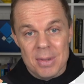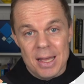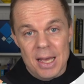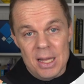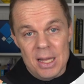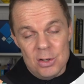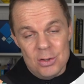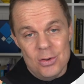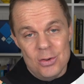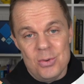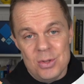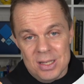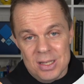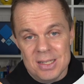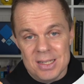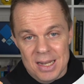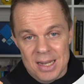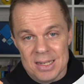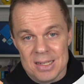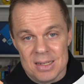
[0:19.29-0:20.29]
and do
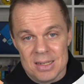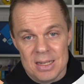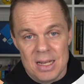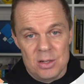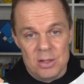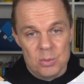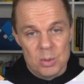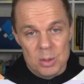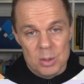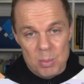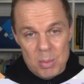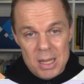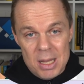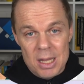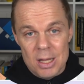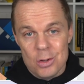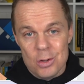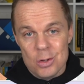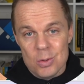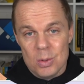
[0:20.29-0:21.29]
this exercise with
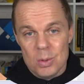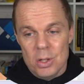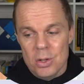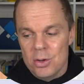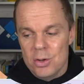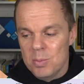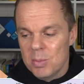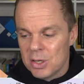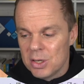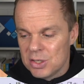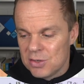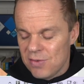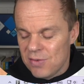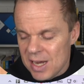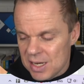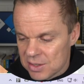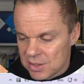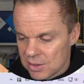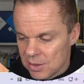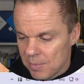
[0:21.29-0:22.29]
me. You will learn much
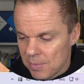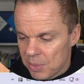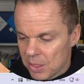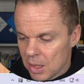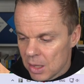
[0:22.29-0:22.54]
faster.